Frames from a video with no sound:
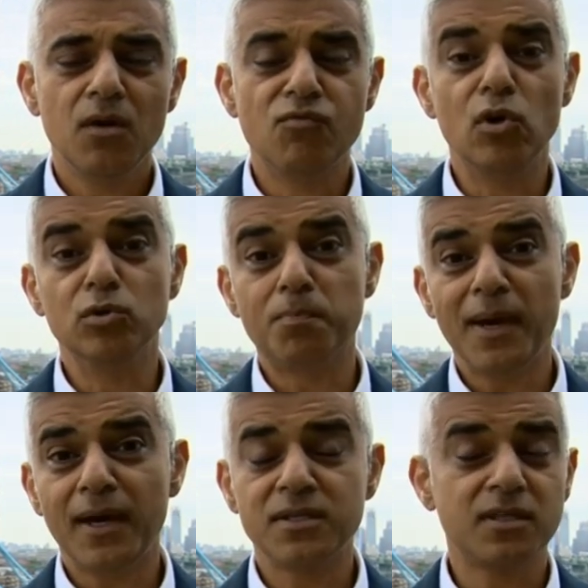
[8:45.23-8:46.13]
uh, rolled
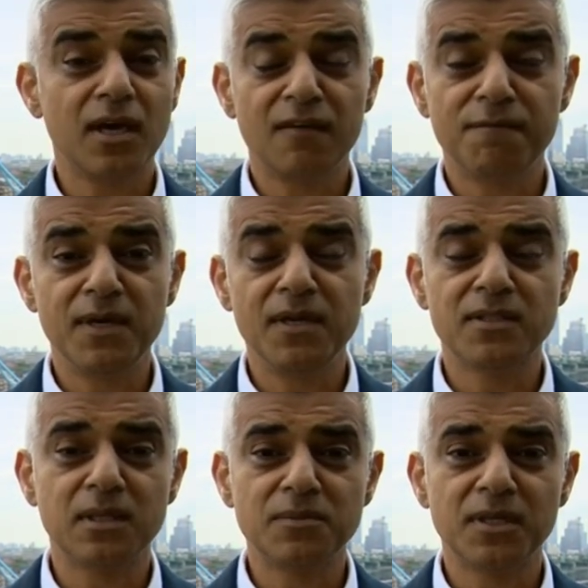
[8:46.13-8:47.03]
back as they have been
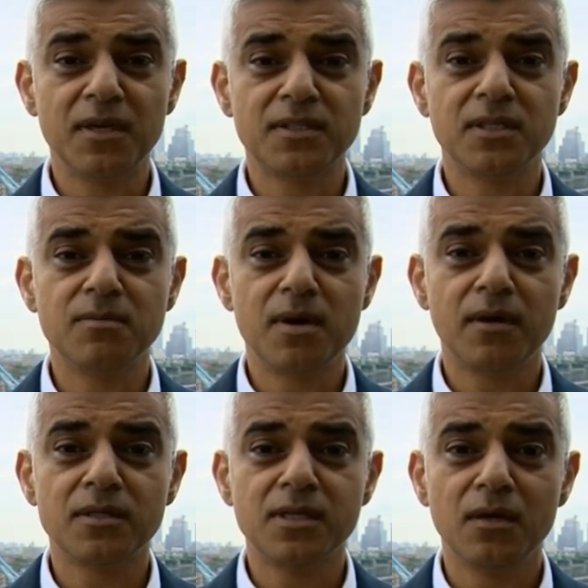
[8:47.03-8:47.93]
in some states in
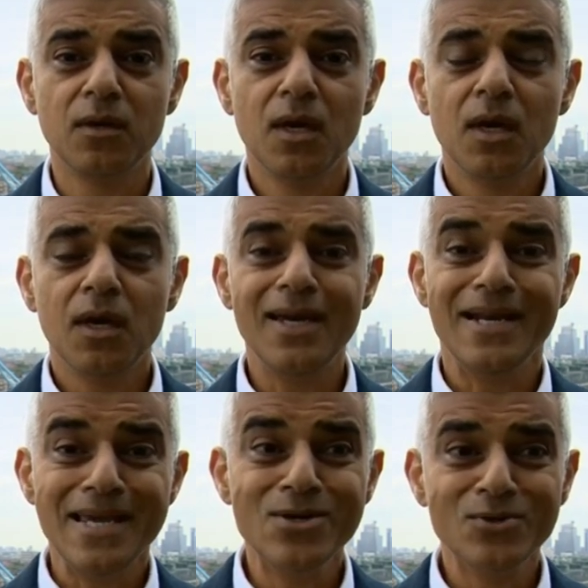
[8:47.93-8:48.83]
America. It's now
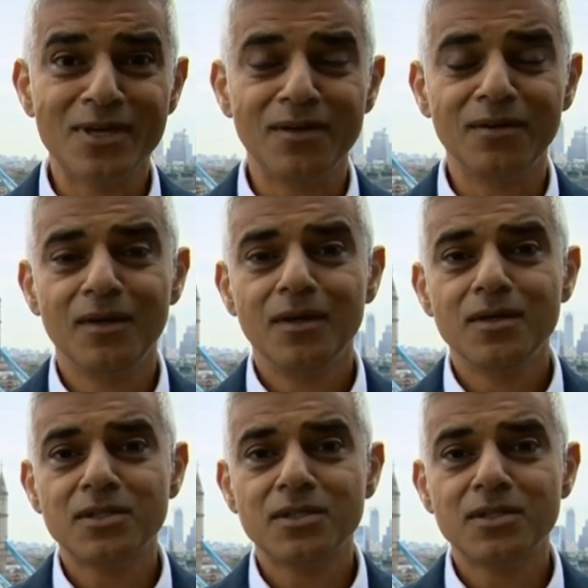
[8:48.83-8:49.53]
illegal now